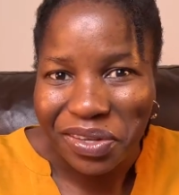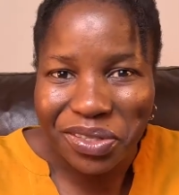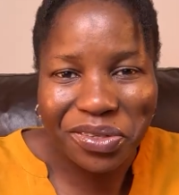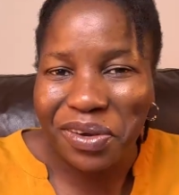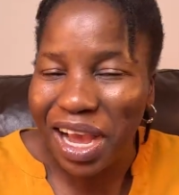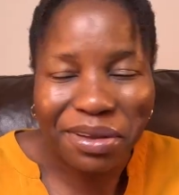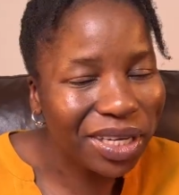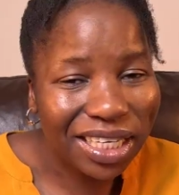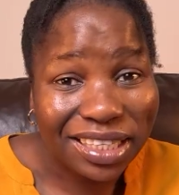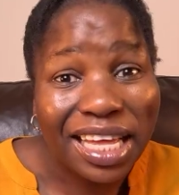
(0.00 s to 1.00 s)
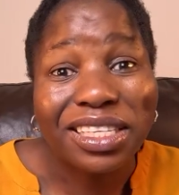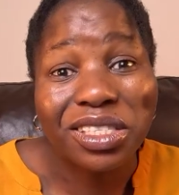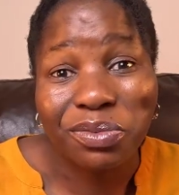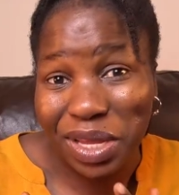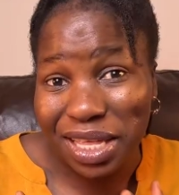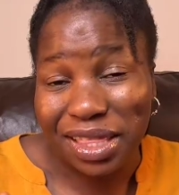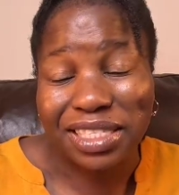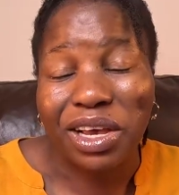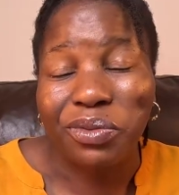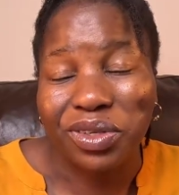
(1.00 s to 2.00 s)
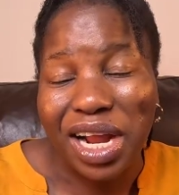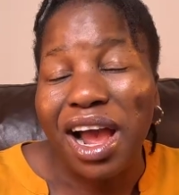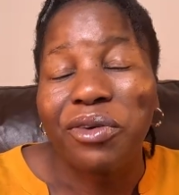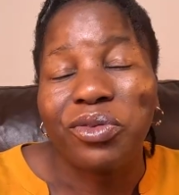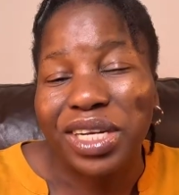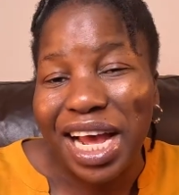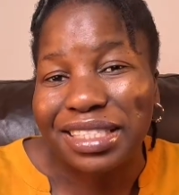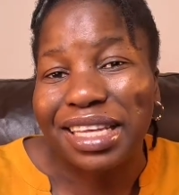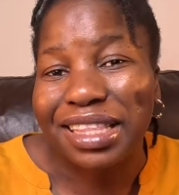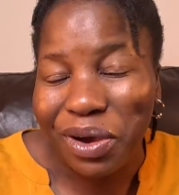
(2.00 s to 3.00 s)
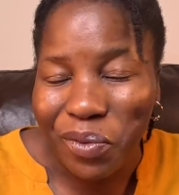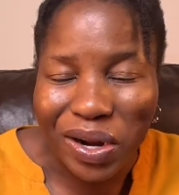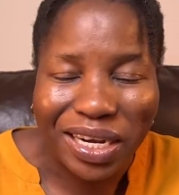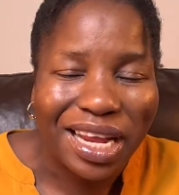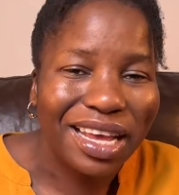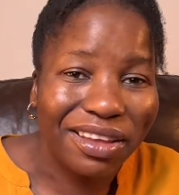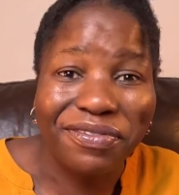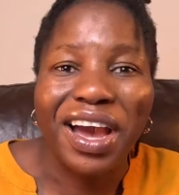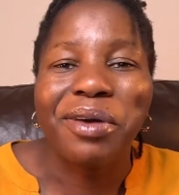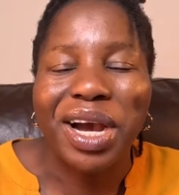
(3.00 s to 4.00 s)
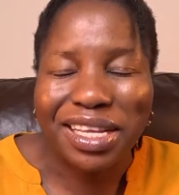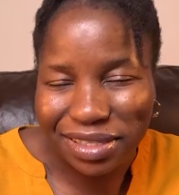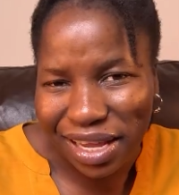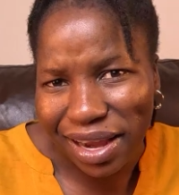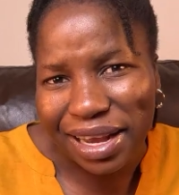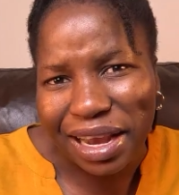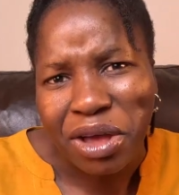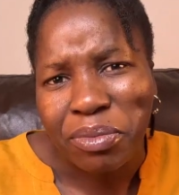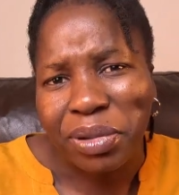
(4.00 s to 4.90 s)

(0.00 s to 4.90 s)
So I mean, that's me. That's how I would answer that one if I'm asked directly.